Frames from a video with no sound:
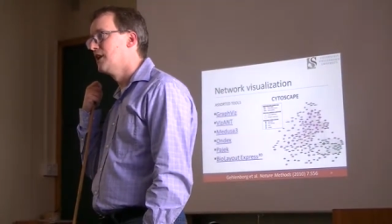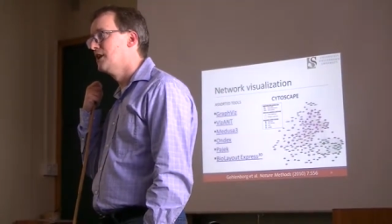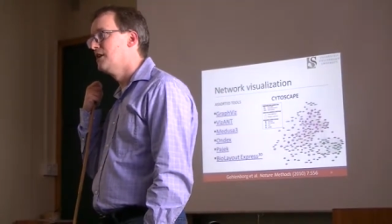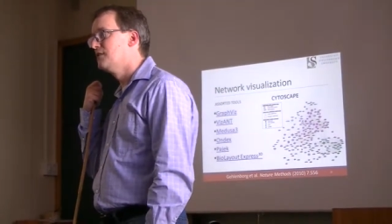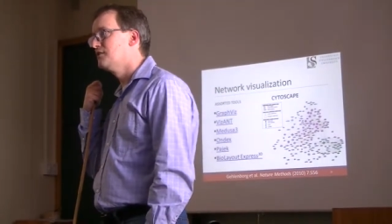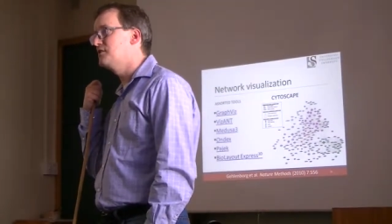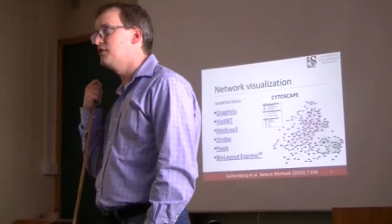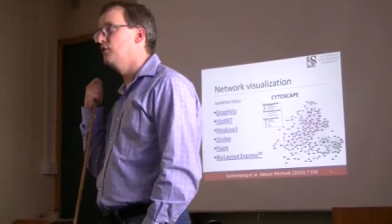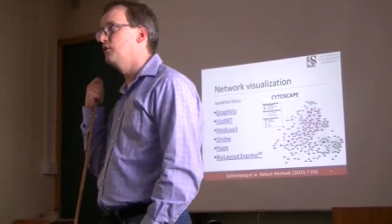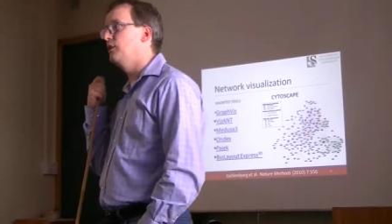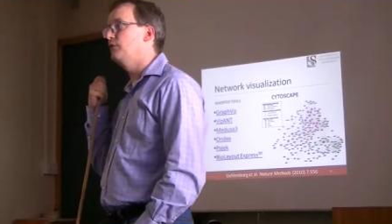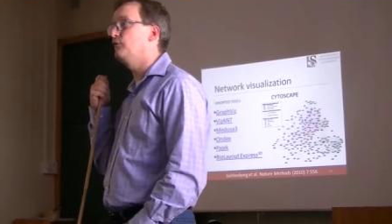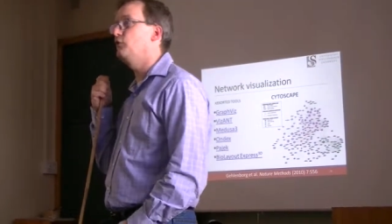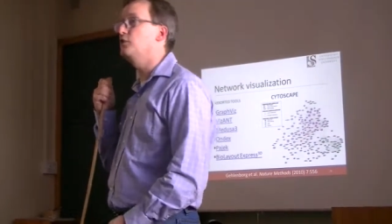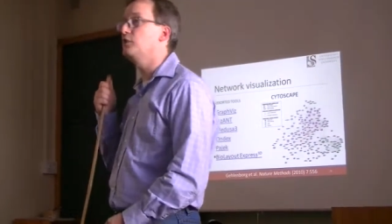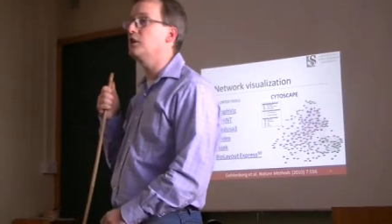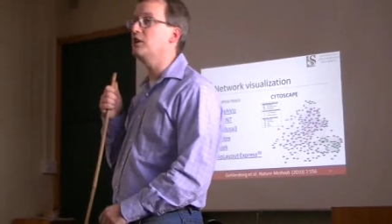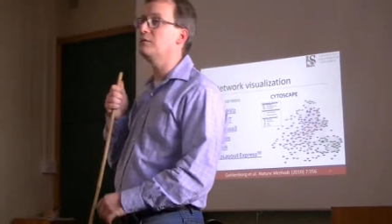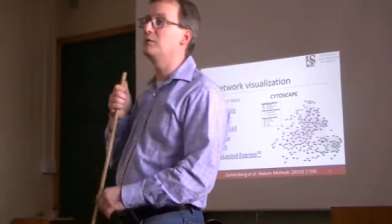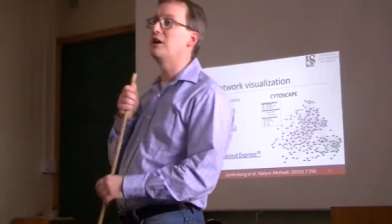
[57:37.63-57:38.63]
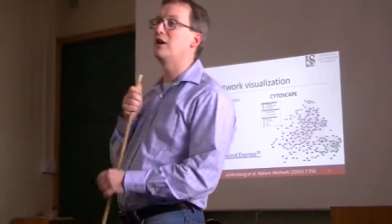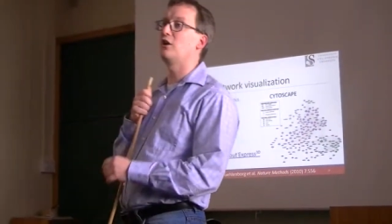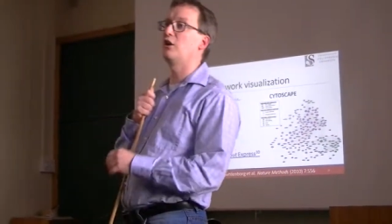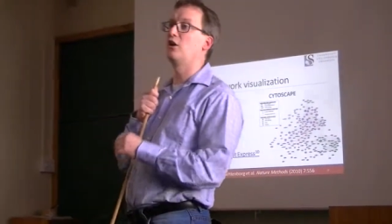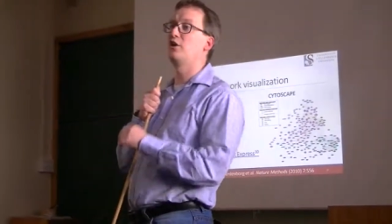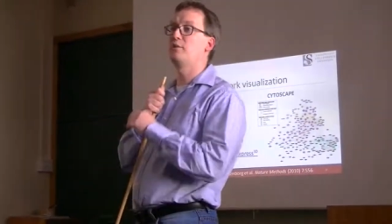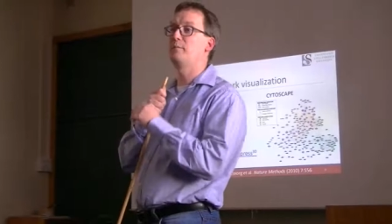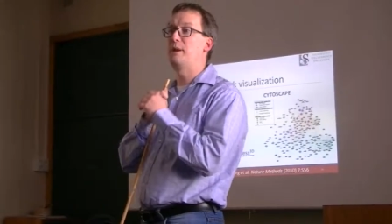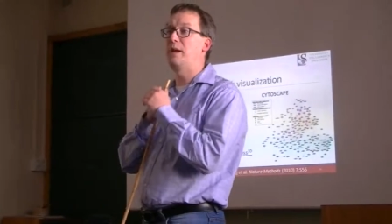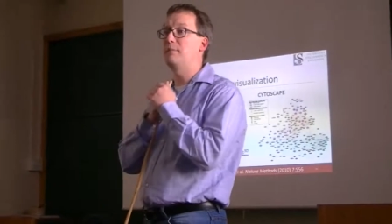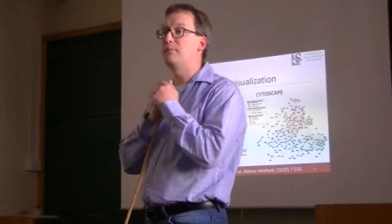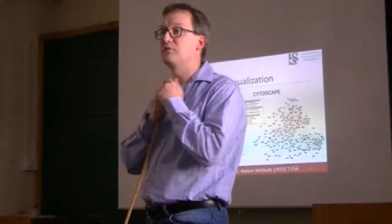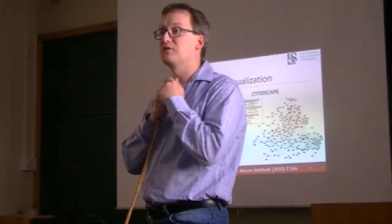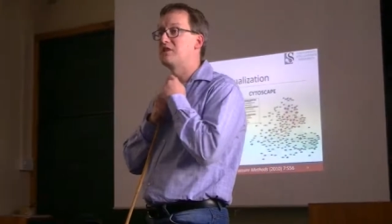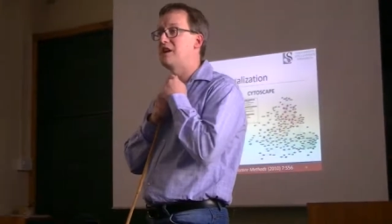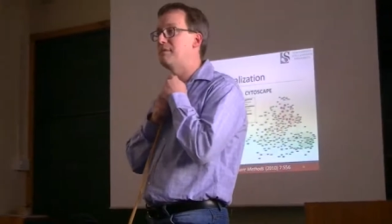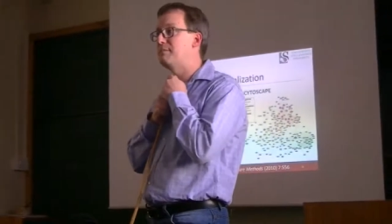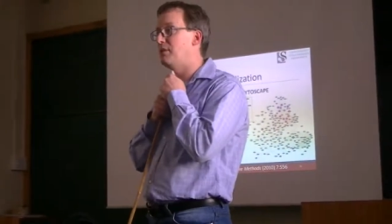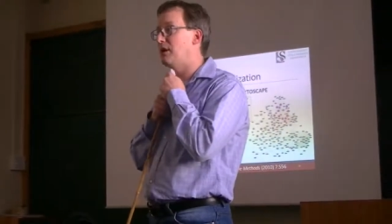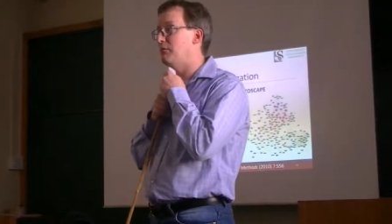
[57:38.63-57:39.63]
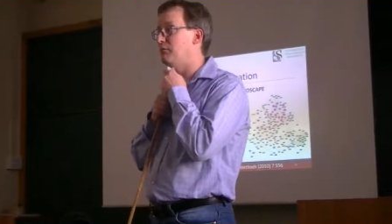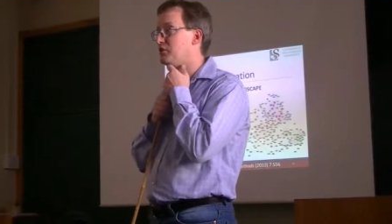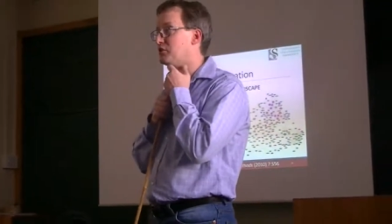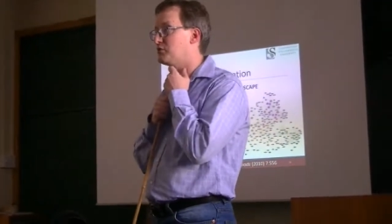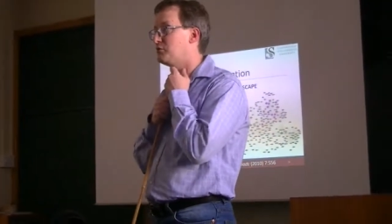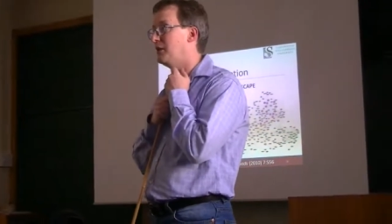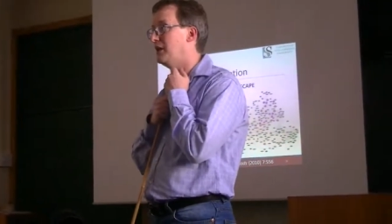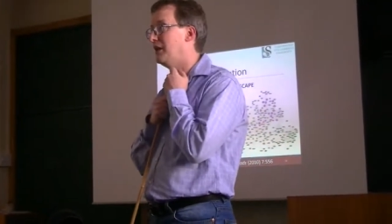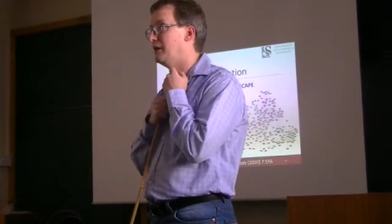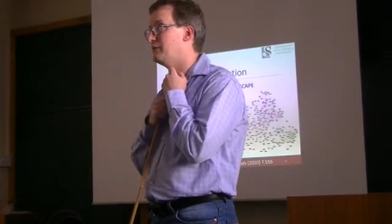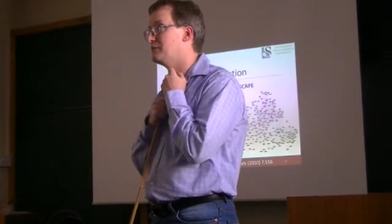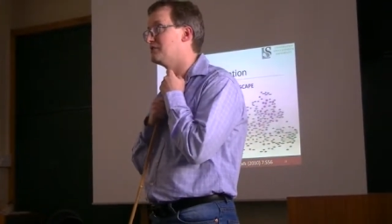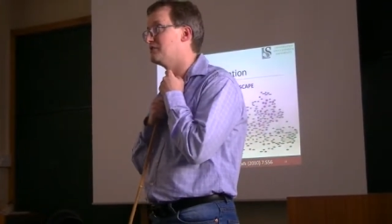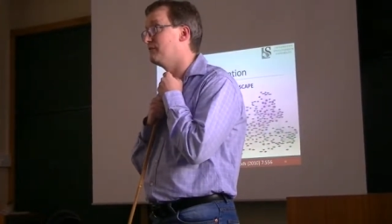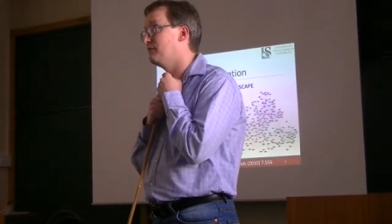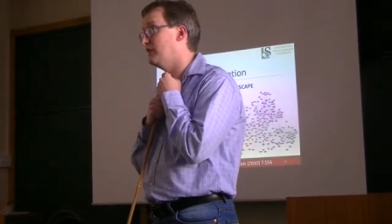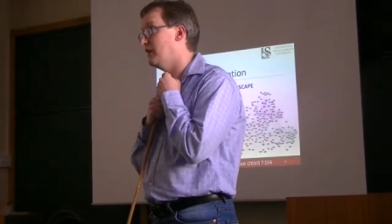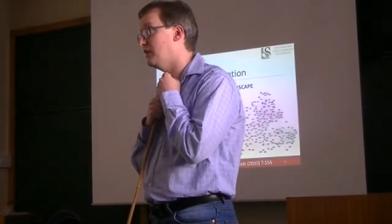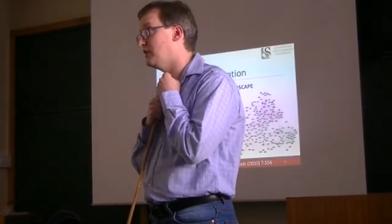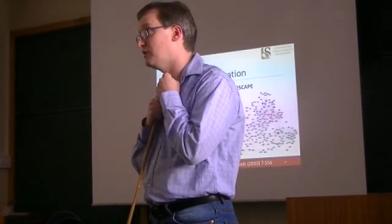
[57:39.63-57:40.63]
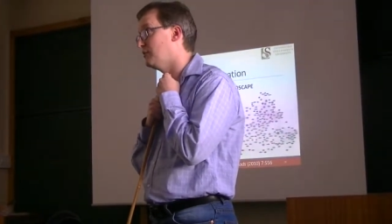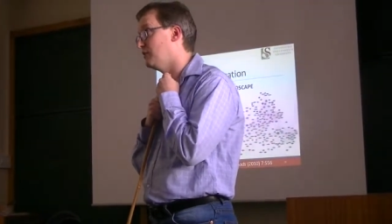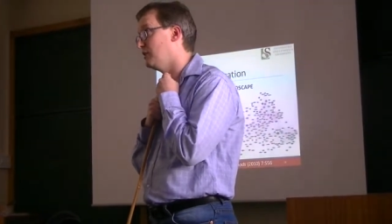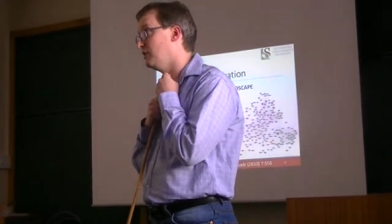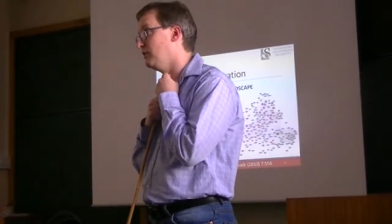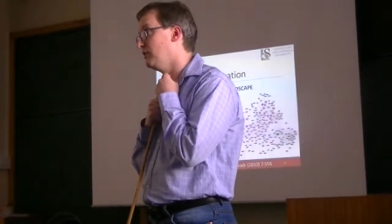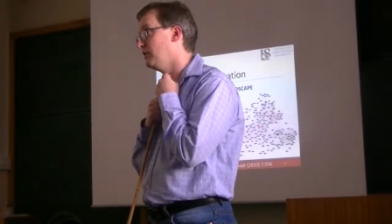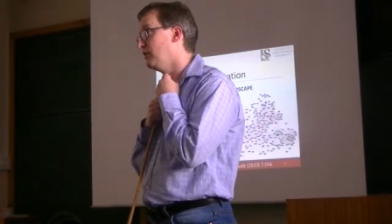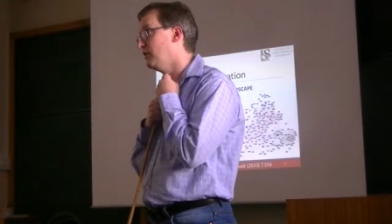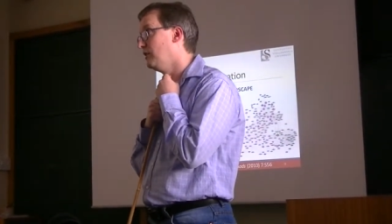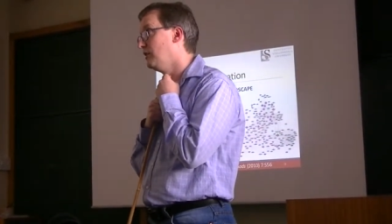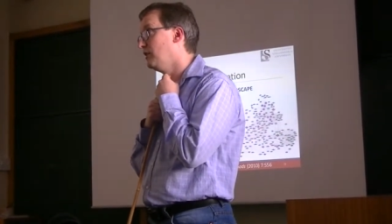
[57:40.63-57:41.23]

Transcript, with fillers: So if you think about all the papers I published while I was at Vanderbilt,